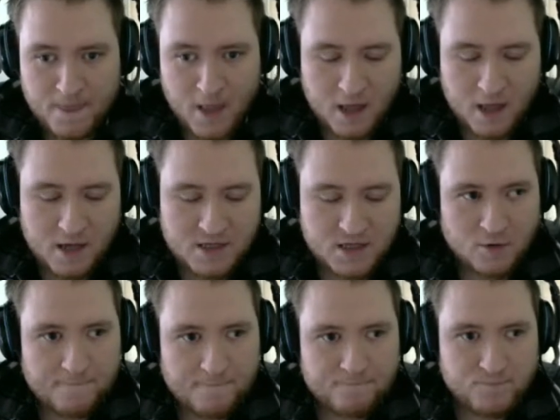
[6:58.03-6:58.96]
So
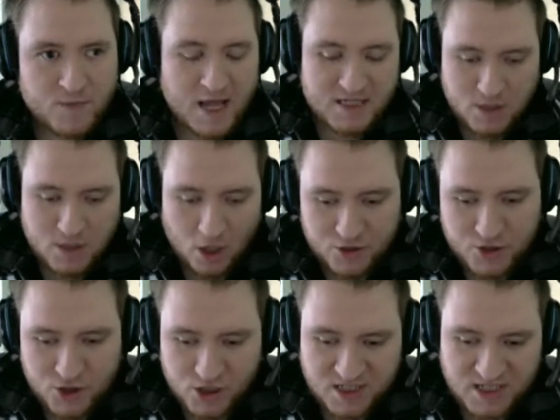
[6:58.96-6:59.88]
it's not
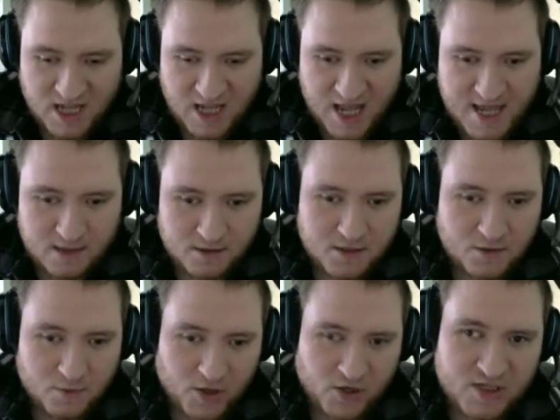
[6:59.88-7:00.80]
just the heal you
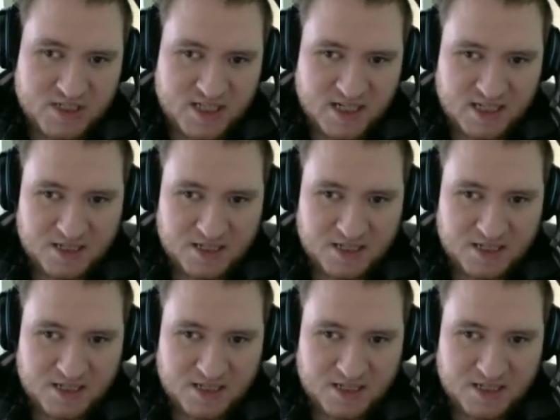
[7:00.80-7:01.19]
want to consider this